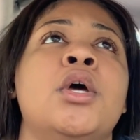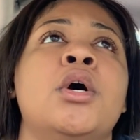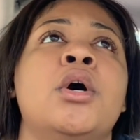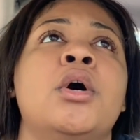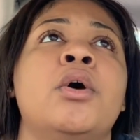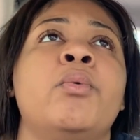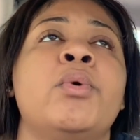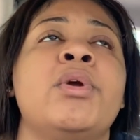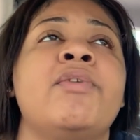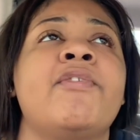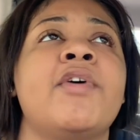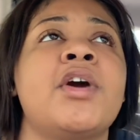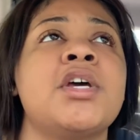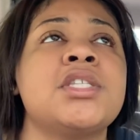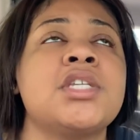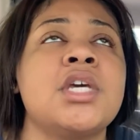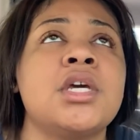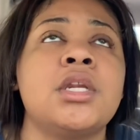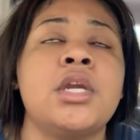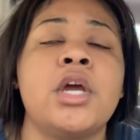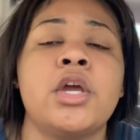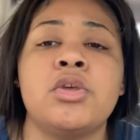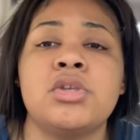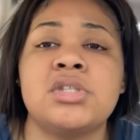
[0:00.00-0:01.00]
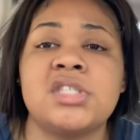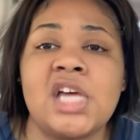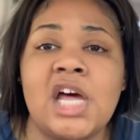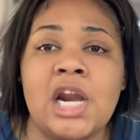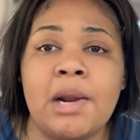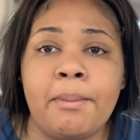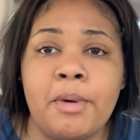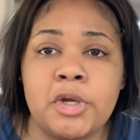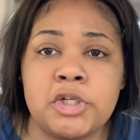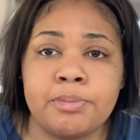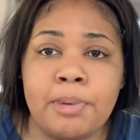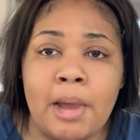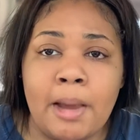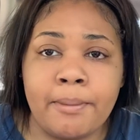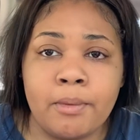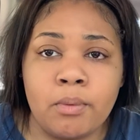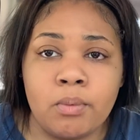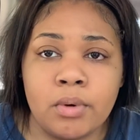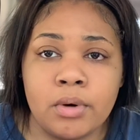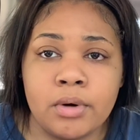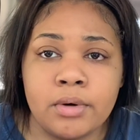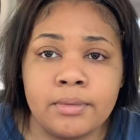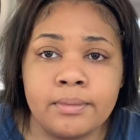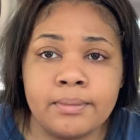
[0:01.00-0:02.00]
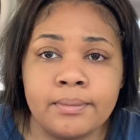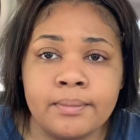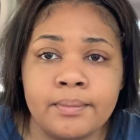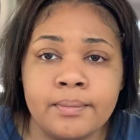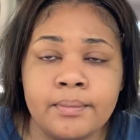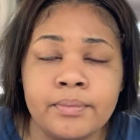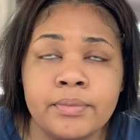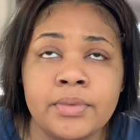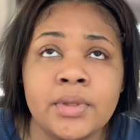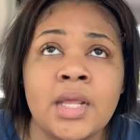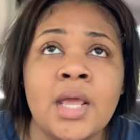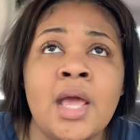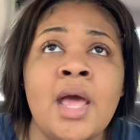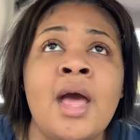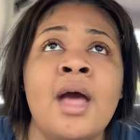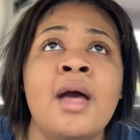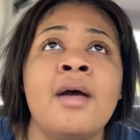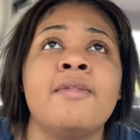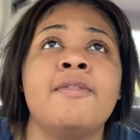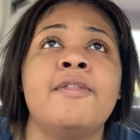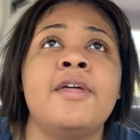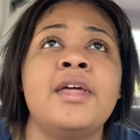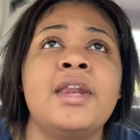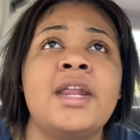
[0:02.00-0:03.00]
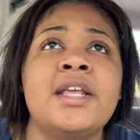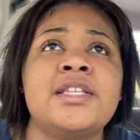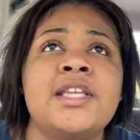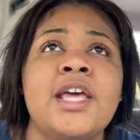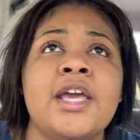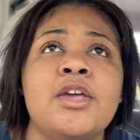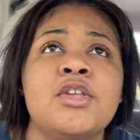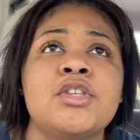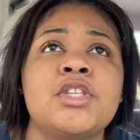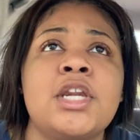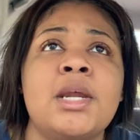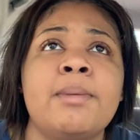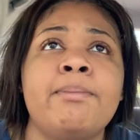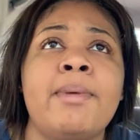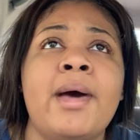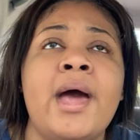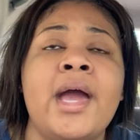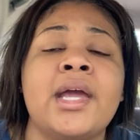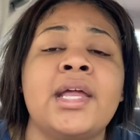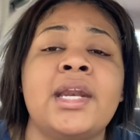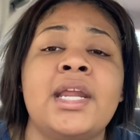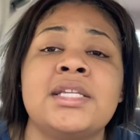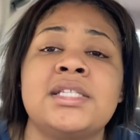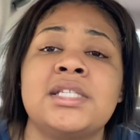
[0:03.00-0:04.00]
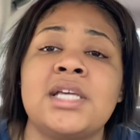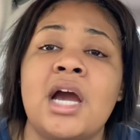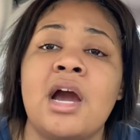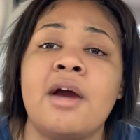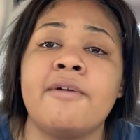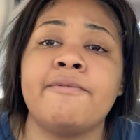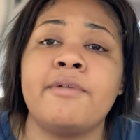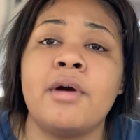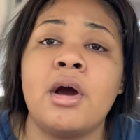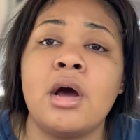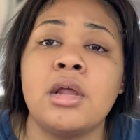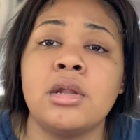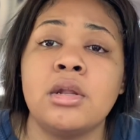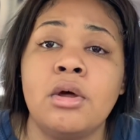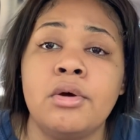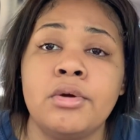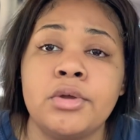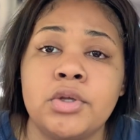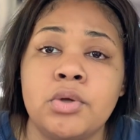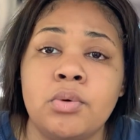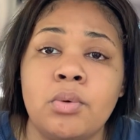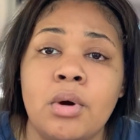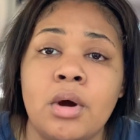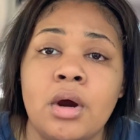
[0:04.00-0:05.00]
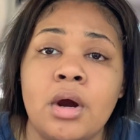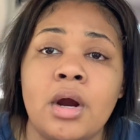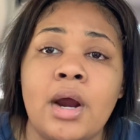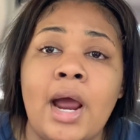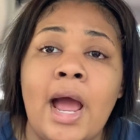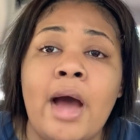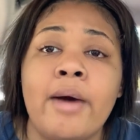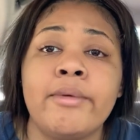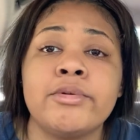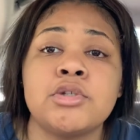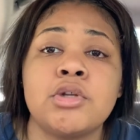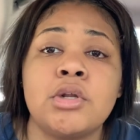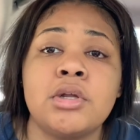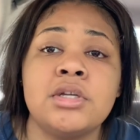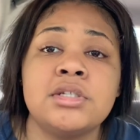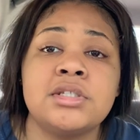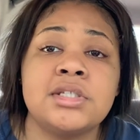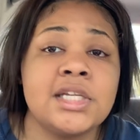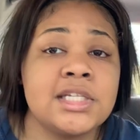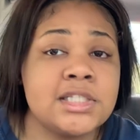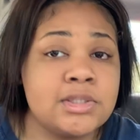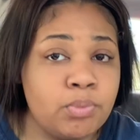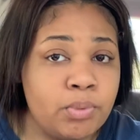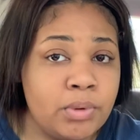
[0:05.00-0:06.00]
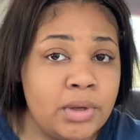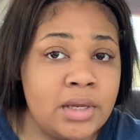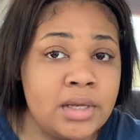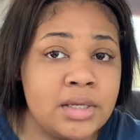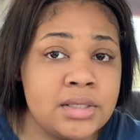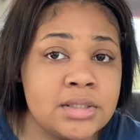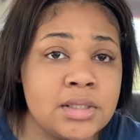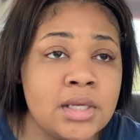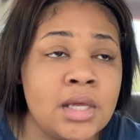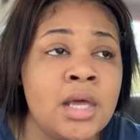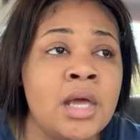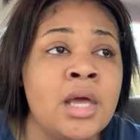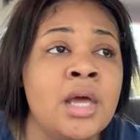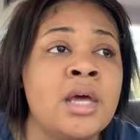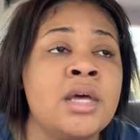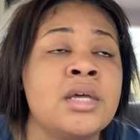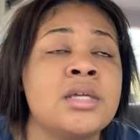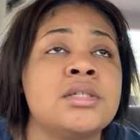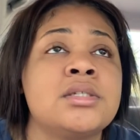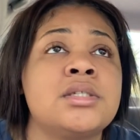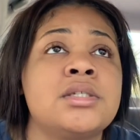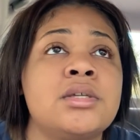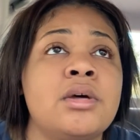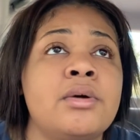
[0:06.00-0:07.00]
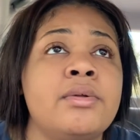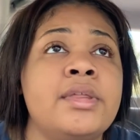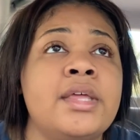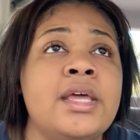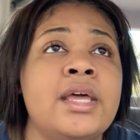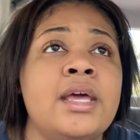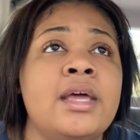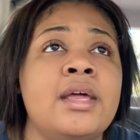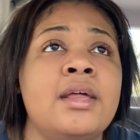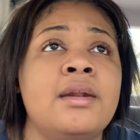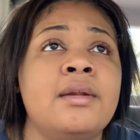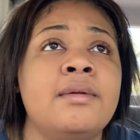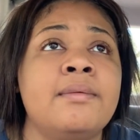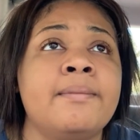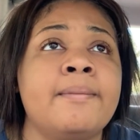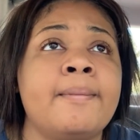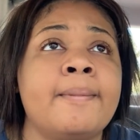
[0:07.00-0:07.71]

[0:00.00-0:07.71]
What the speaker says: you sign a bunch of paperwork. Then they take you to the back and they see how far along you are. I was only 6 weeks. So then,